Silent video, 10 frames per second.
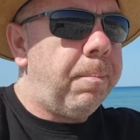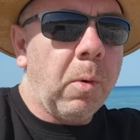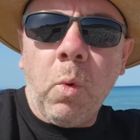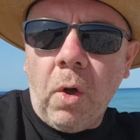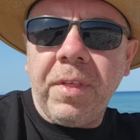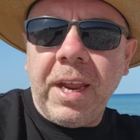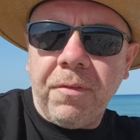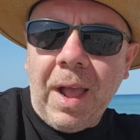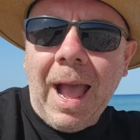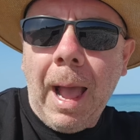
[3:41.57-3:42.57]
But what they
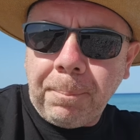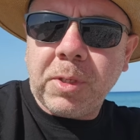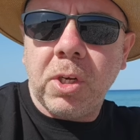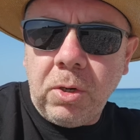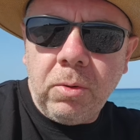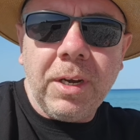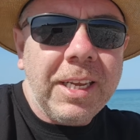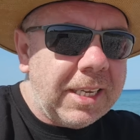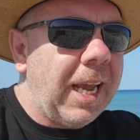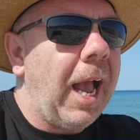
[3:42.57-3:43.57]
have
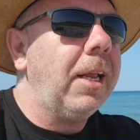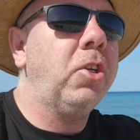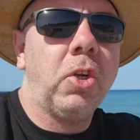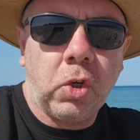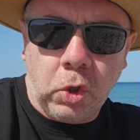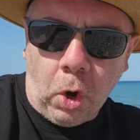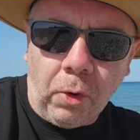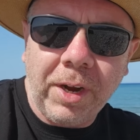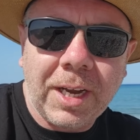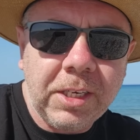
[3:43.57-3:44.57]
absolutely
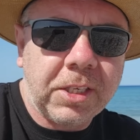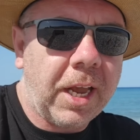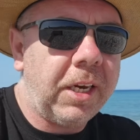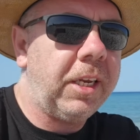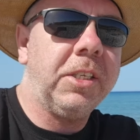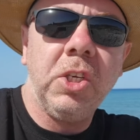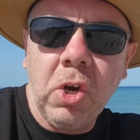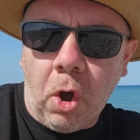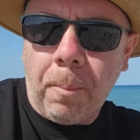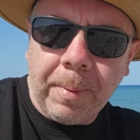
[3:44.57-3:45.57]
categorically said, it is
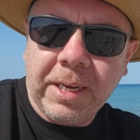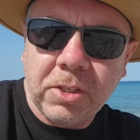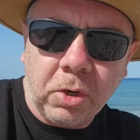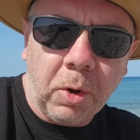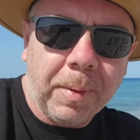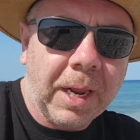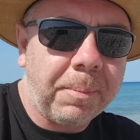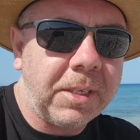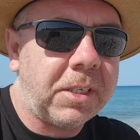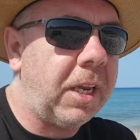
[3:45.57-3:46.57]
not based on
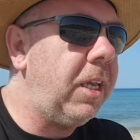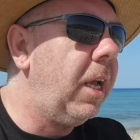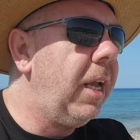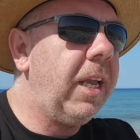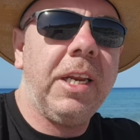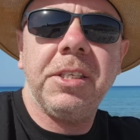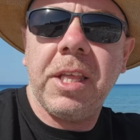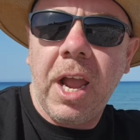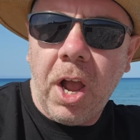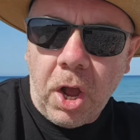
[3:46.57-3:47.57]
OpenIPC. It is
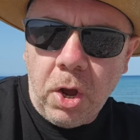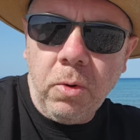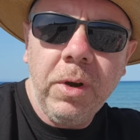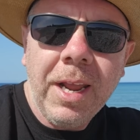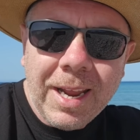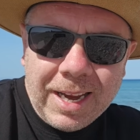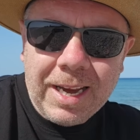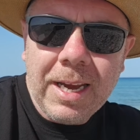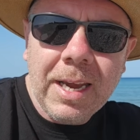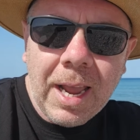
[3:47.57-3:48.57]
their own
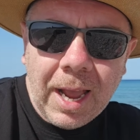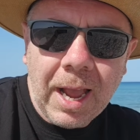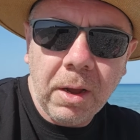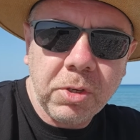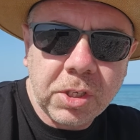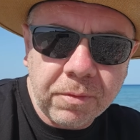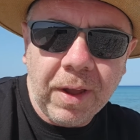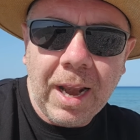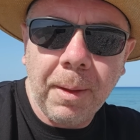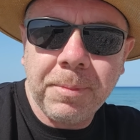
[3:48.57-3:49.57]
in-house
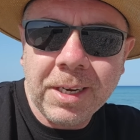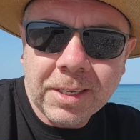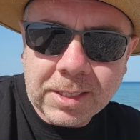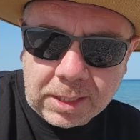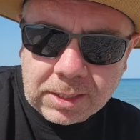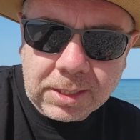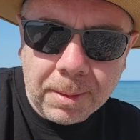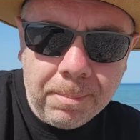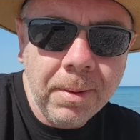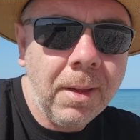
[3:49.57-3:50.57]
developed
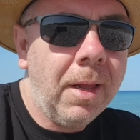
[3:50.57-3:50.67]
system.